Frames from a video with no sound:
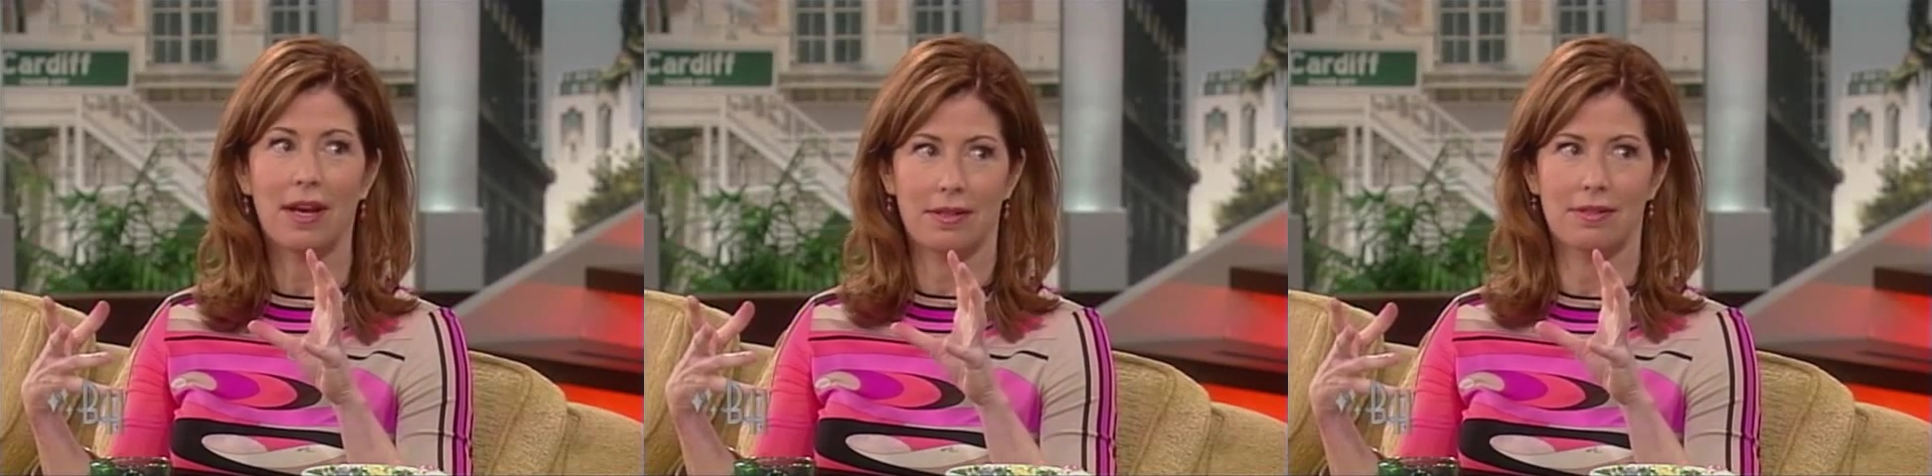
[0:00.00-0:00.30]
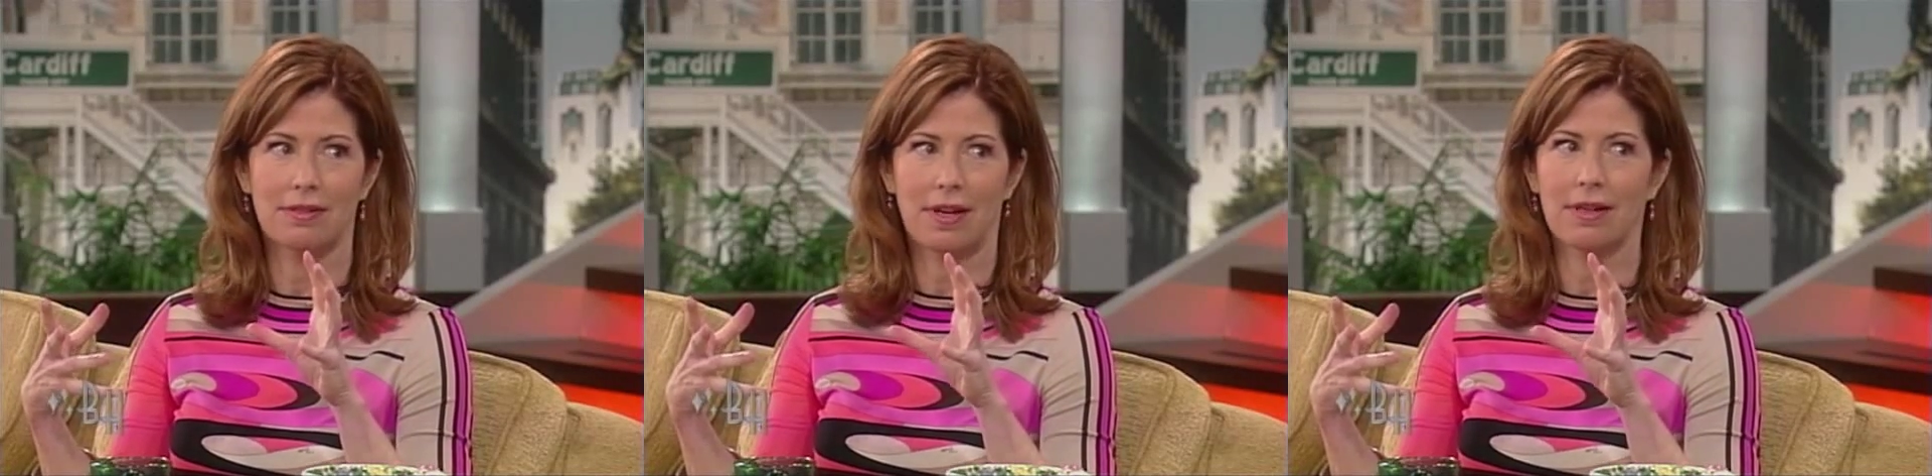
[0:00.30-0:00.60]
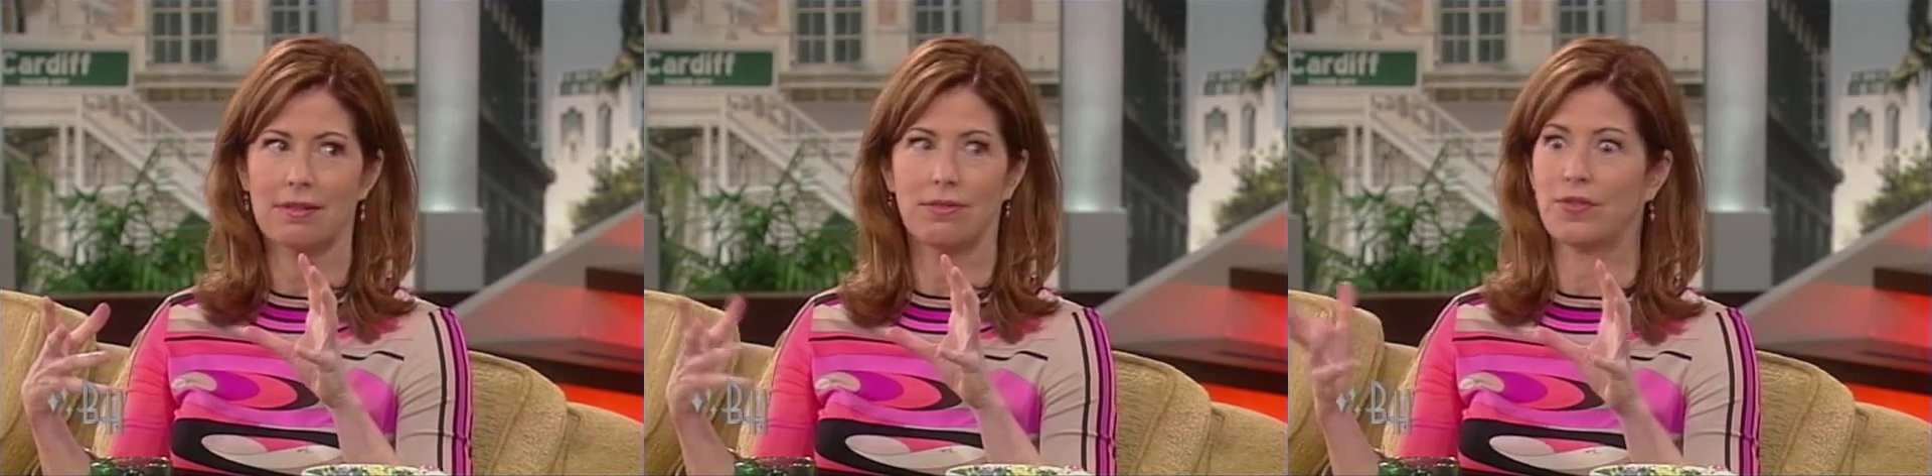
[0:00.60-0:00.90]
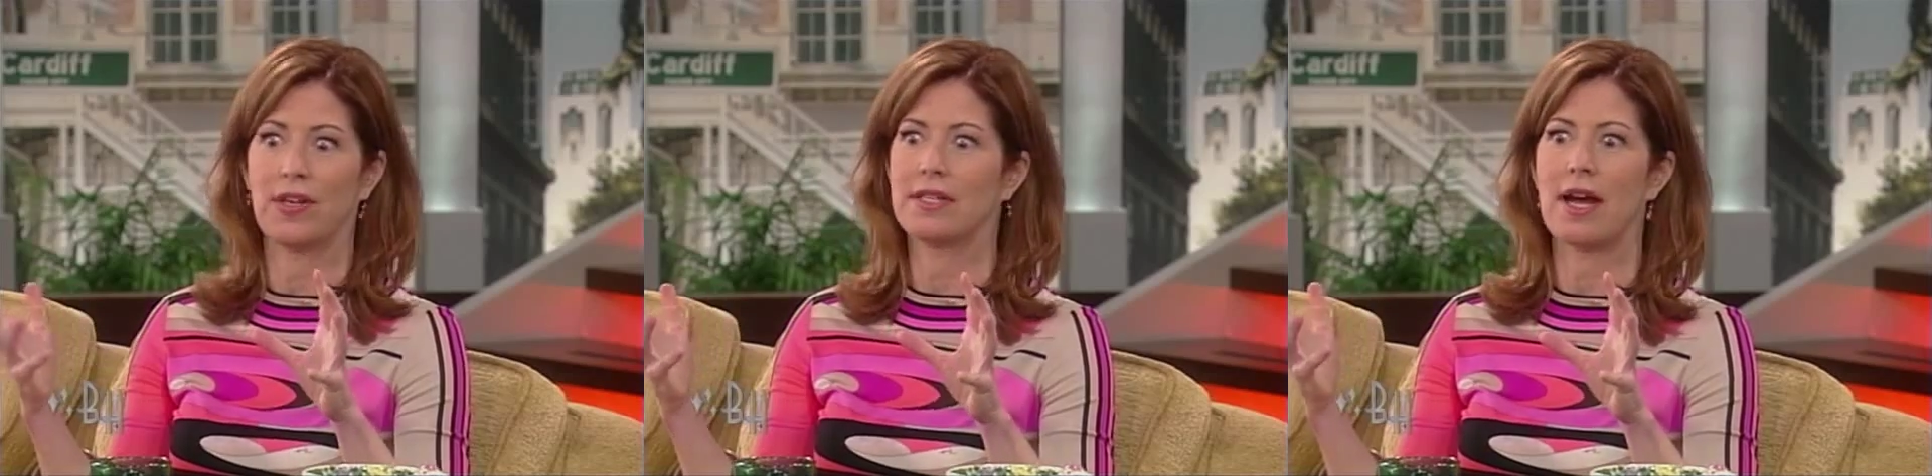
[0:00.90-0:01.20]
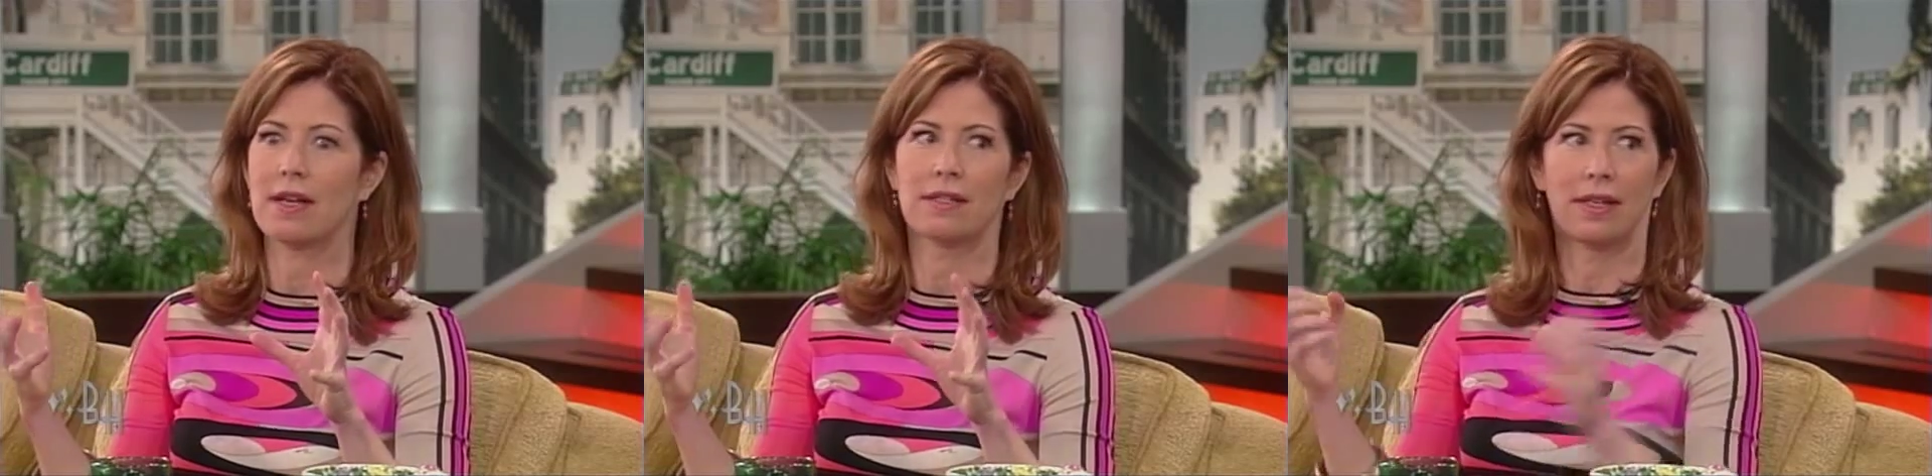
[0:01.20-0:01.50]
Yes. It was
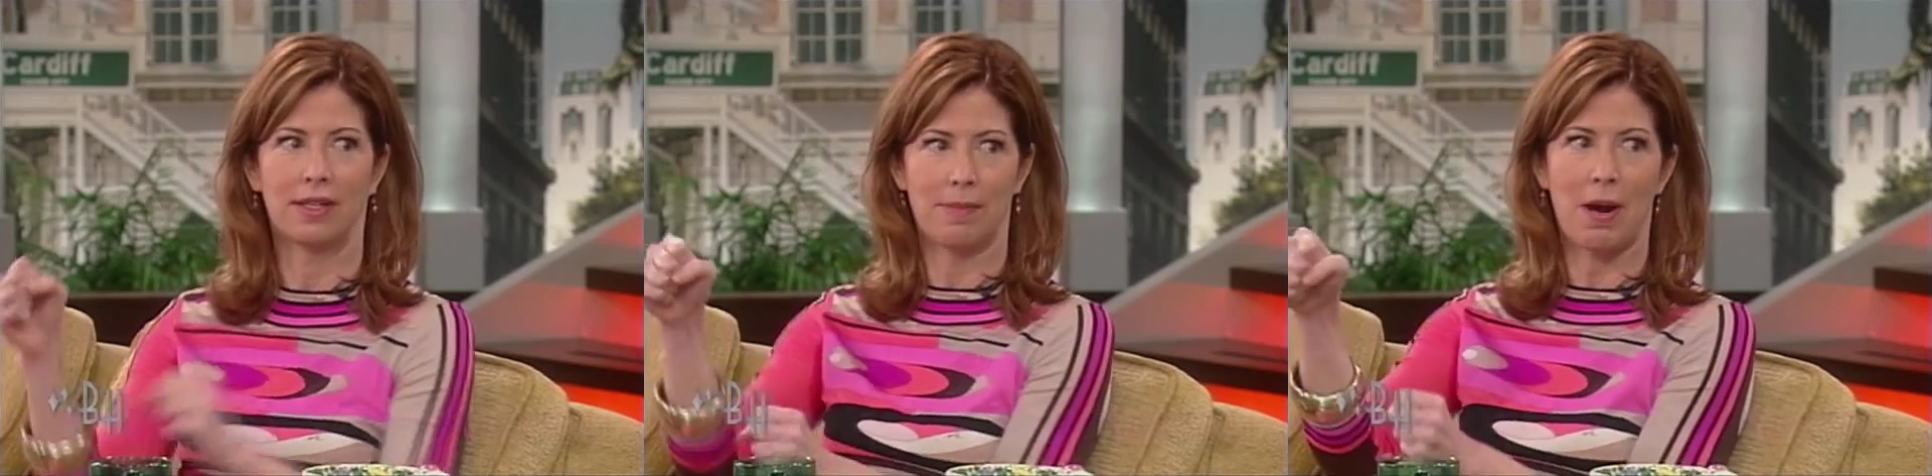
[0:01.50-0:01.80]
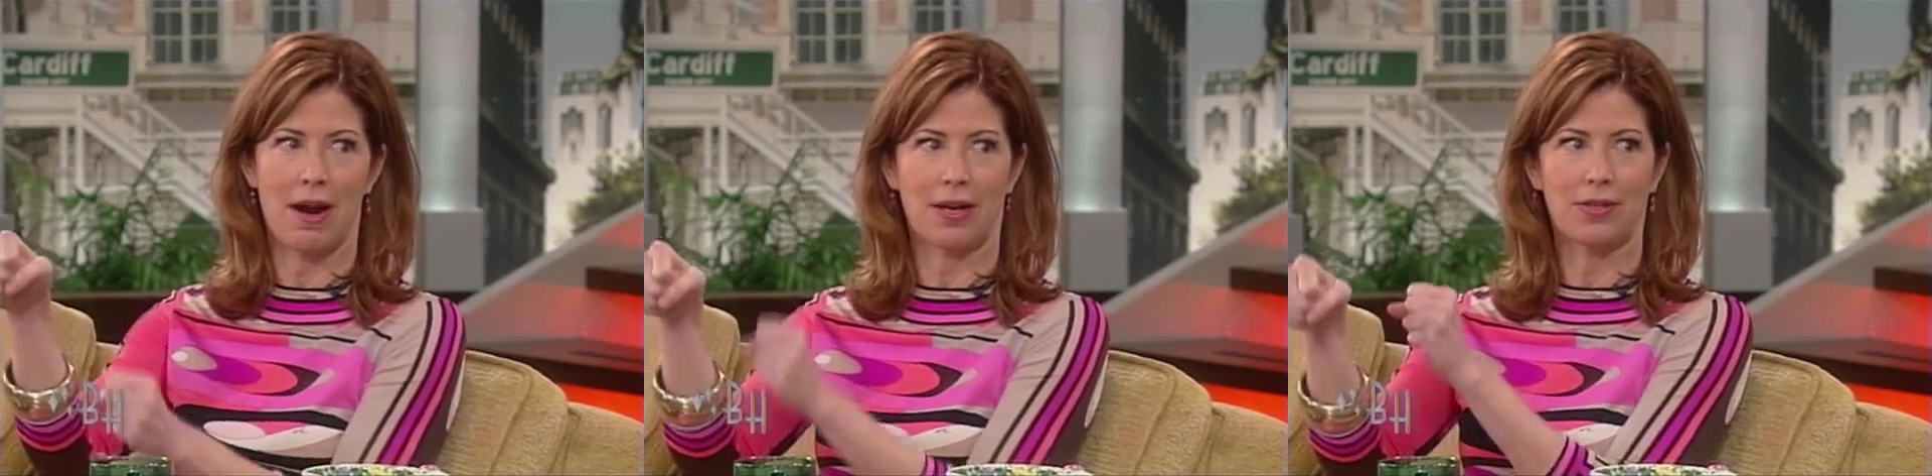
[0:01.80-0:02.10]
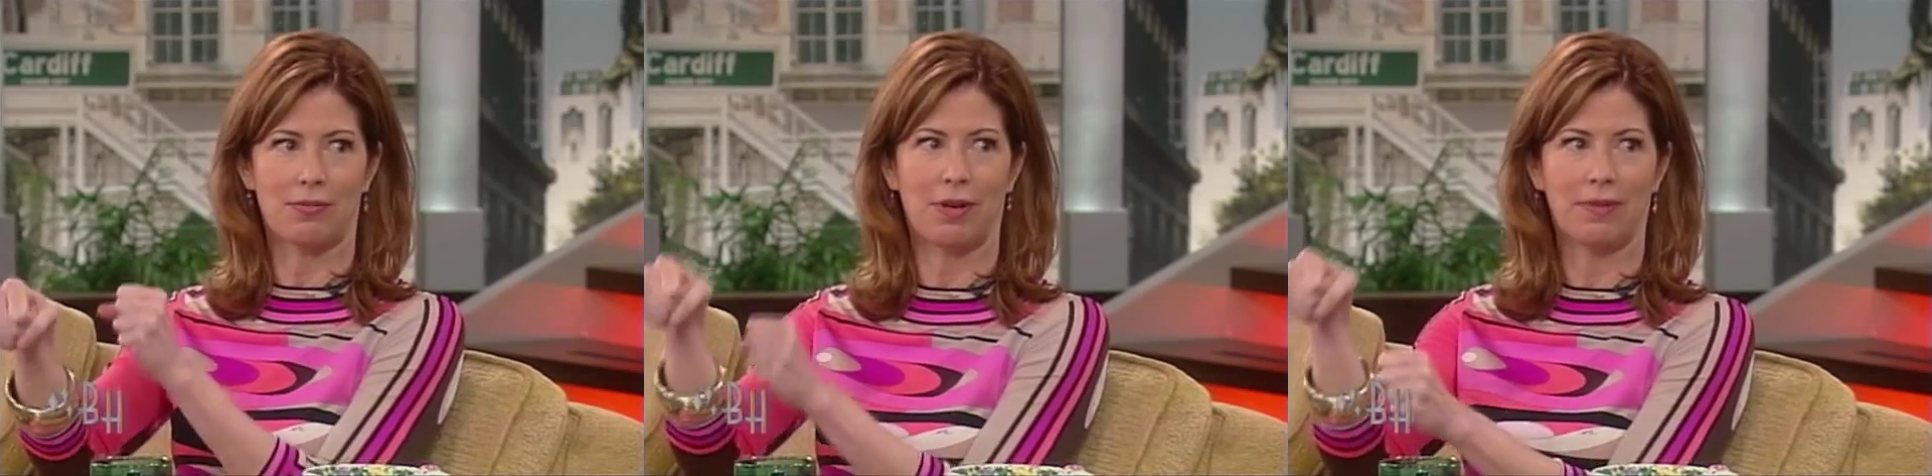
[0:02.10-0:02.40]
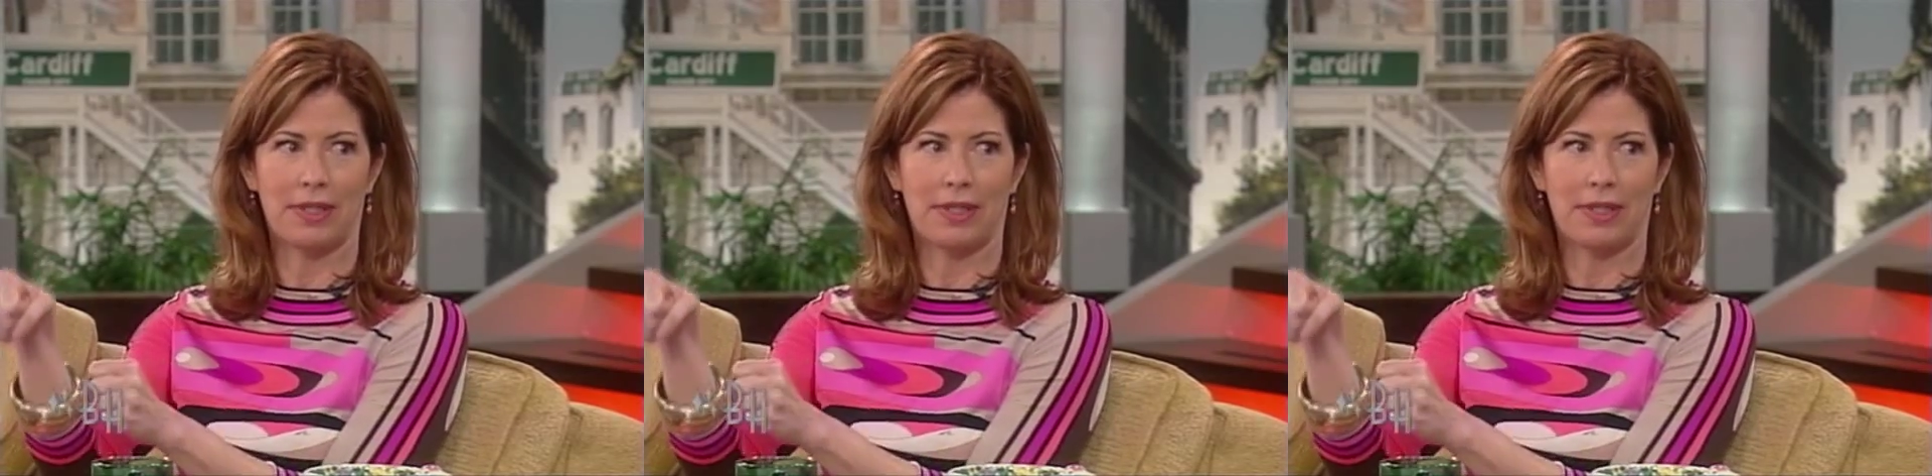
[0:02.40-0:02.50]
fantastic in the box, right?